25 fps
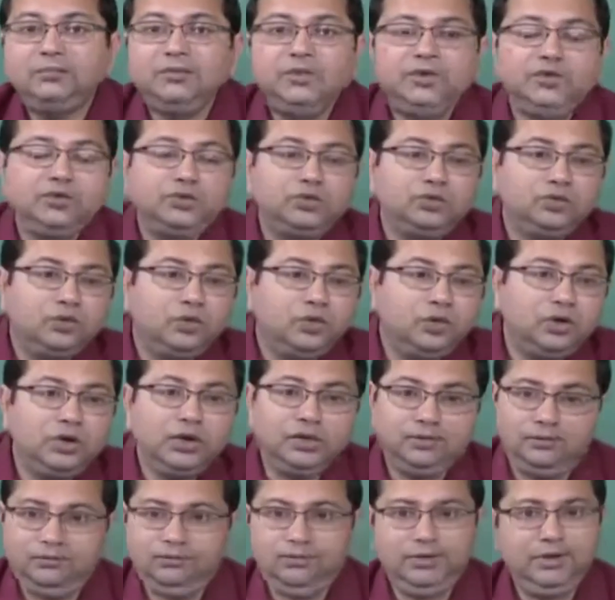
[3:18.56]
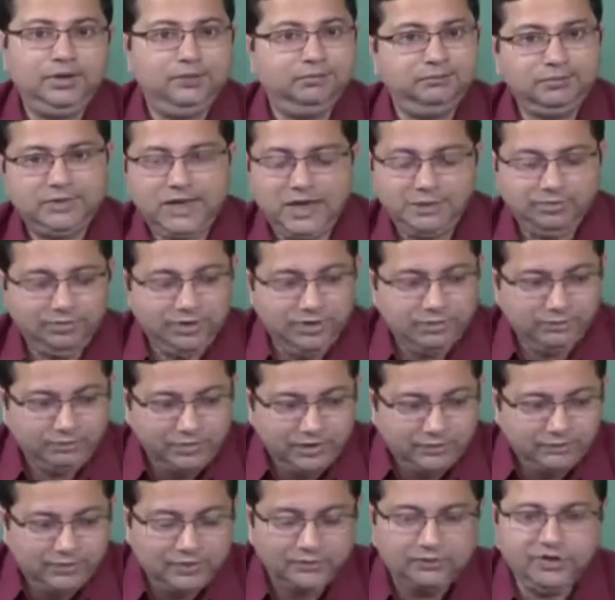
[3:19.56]
can be stored, can
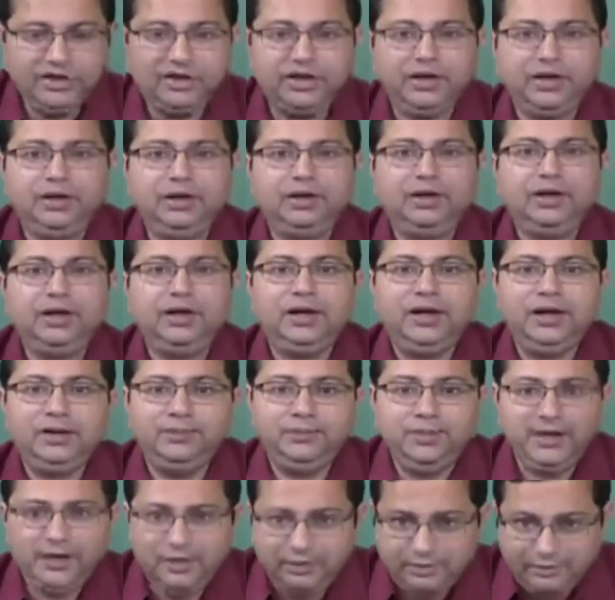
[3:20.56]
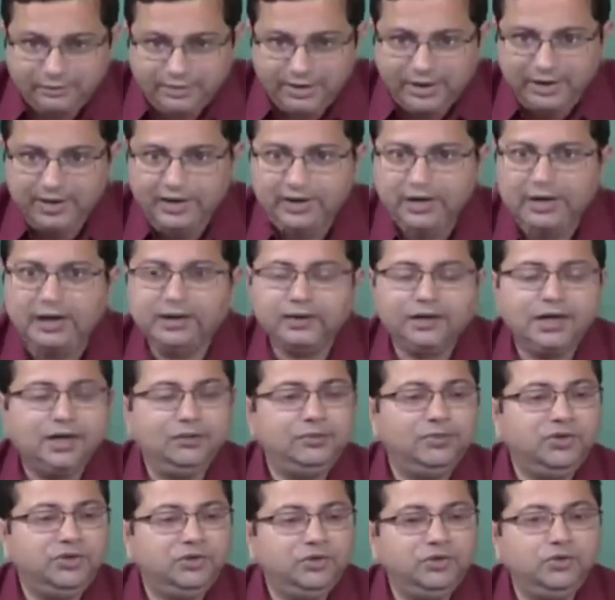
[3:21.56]
be prefabricated and made ready and
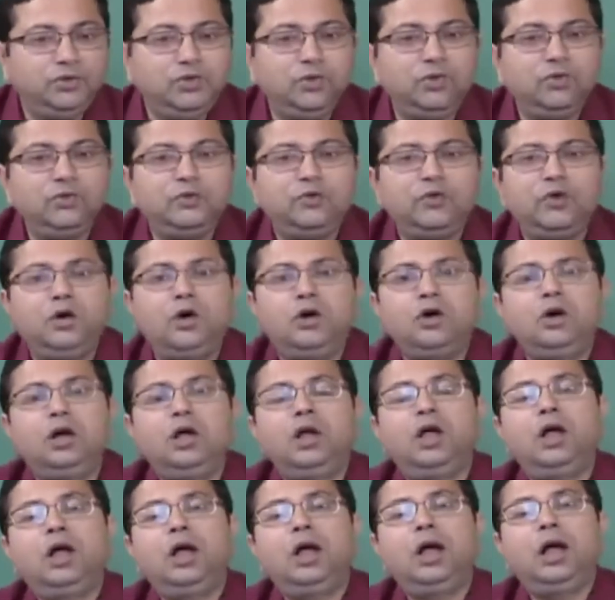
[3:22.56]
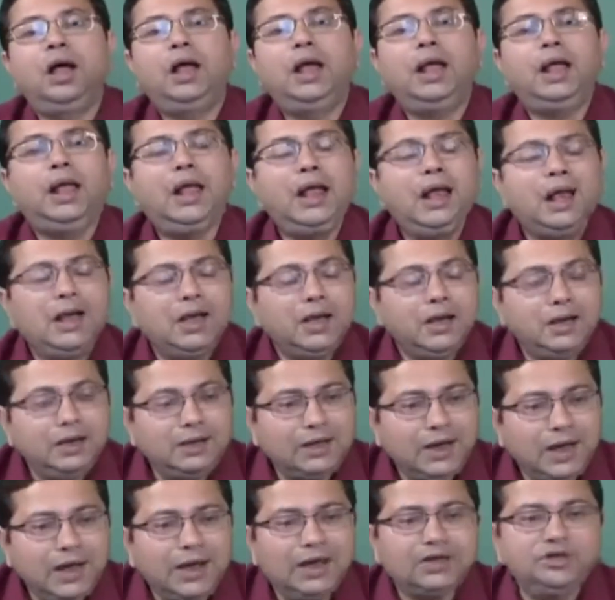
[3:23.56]
can be stored for a
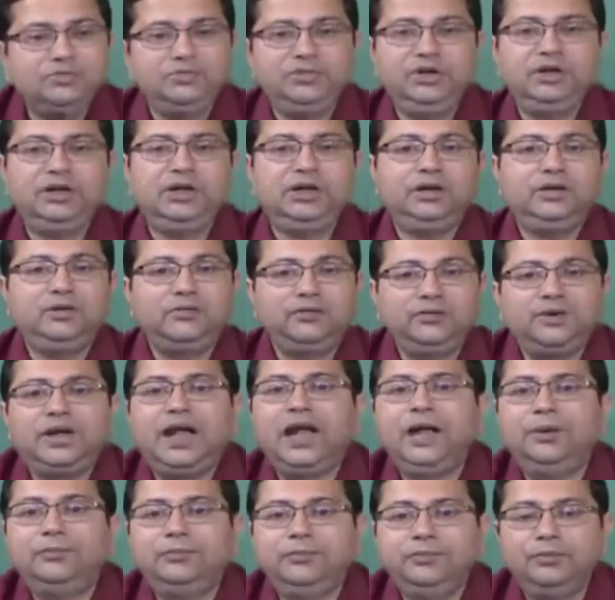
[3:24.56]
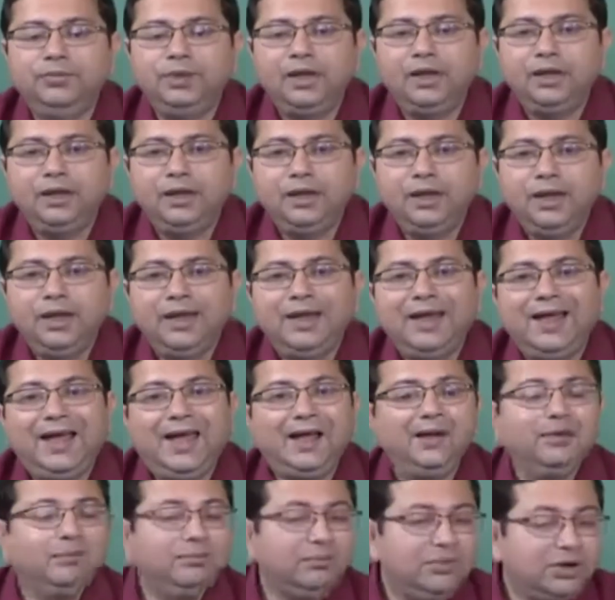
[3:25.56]
large period of time.
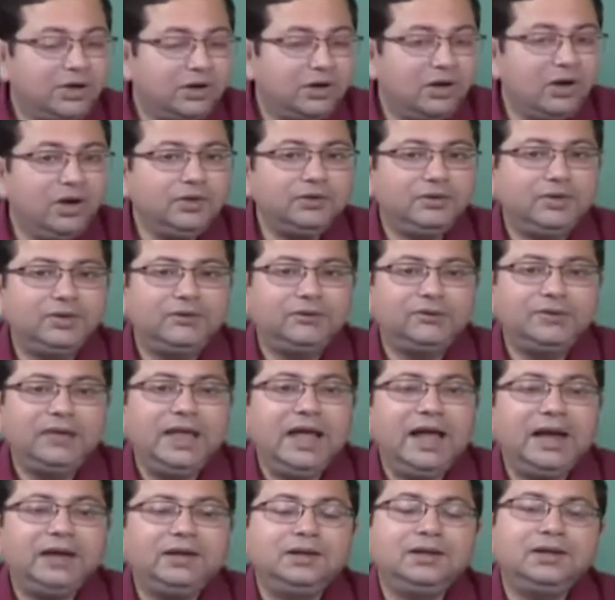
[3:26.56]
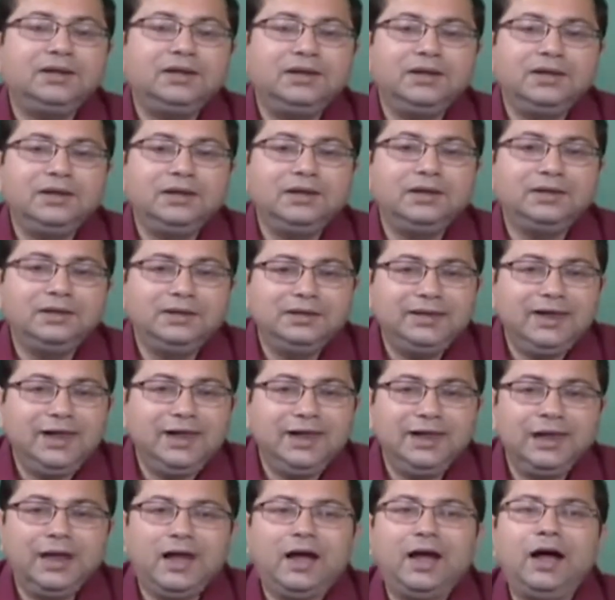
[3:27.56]
And because of that,
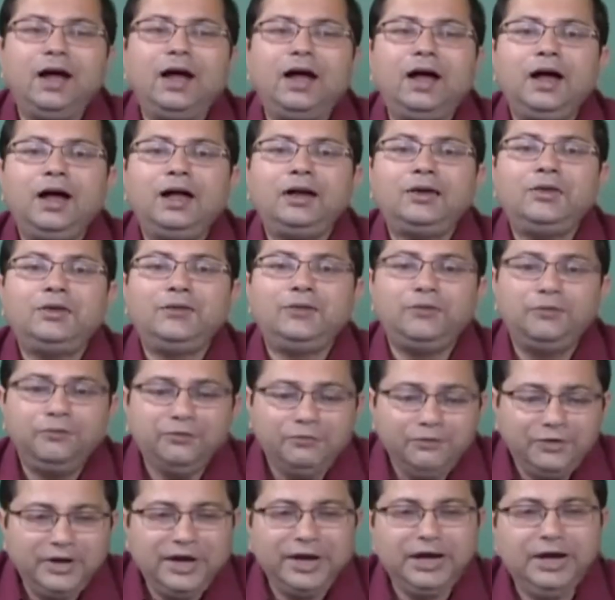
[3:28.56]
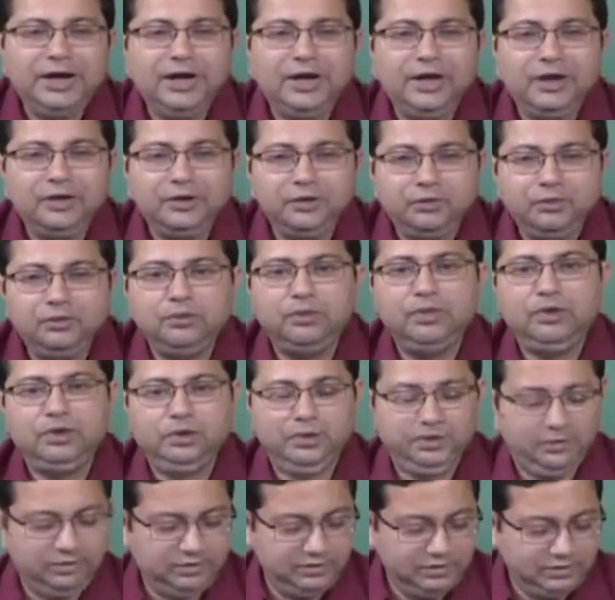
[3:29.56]
they are very
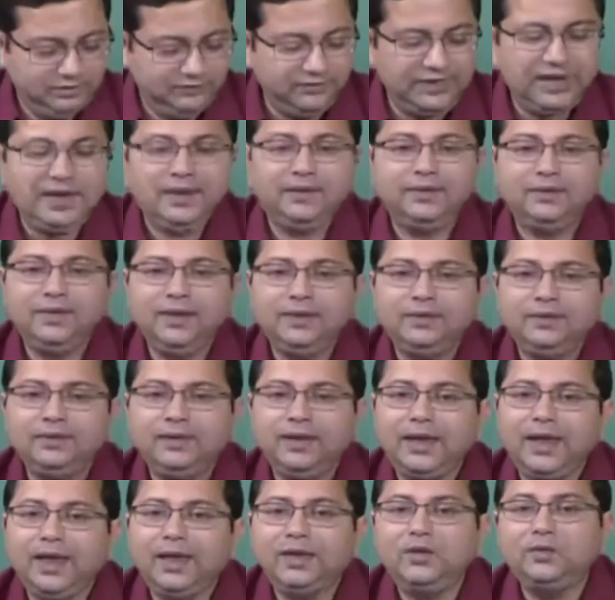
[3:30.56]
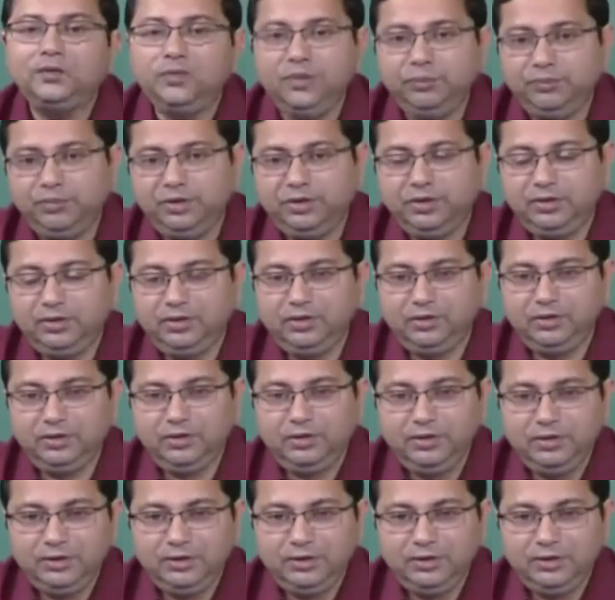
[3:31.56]
good devices as weapon